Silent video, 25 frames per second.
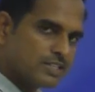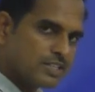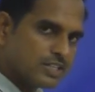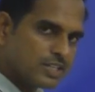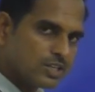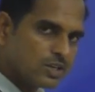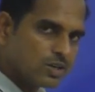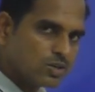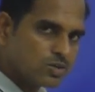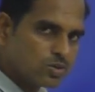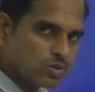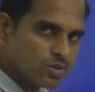
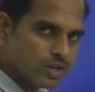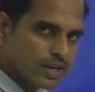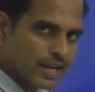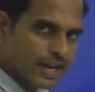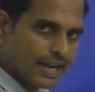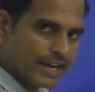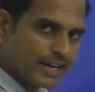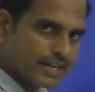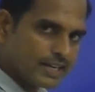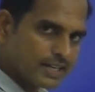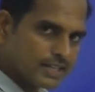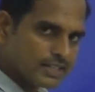0 to
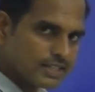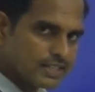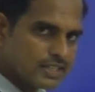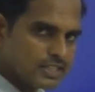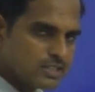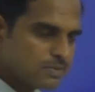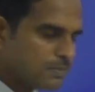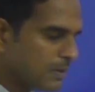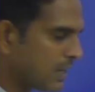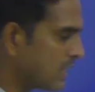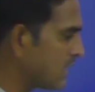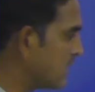9 in
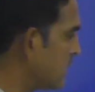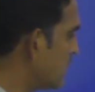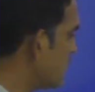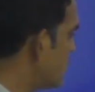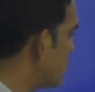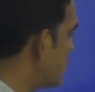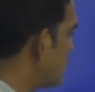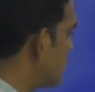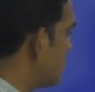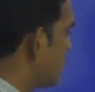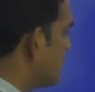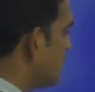this manner,
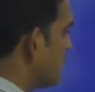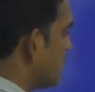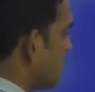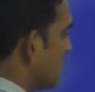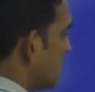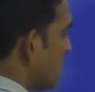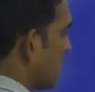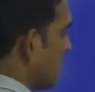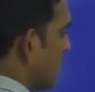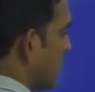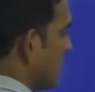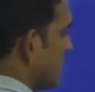
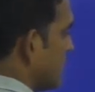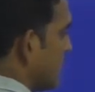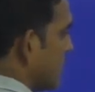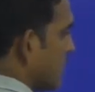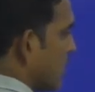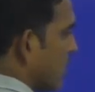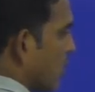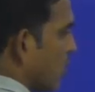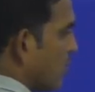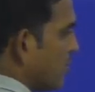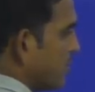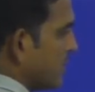and
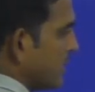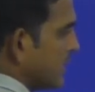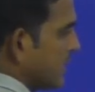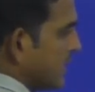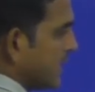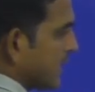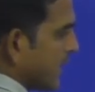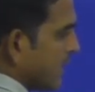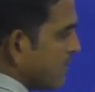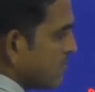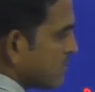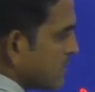how
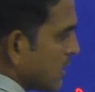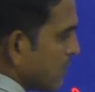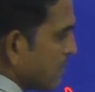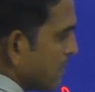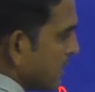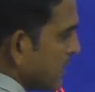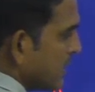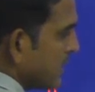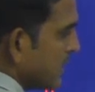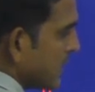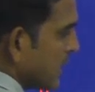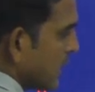many times a
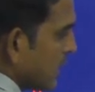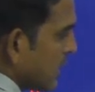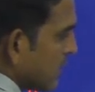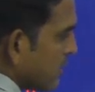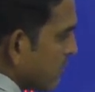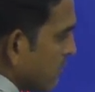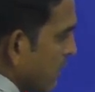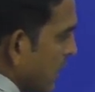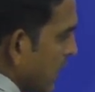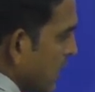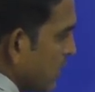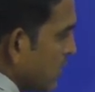
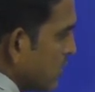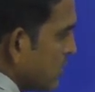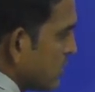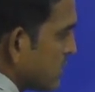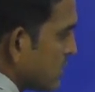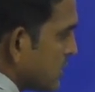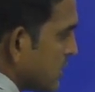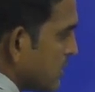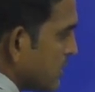particular value is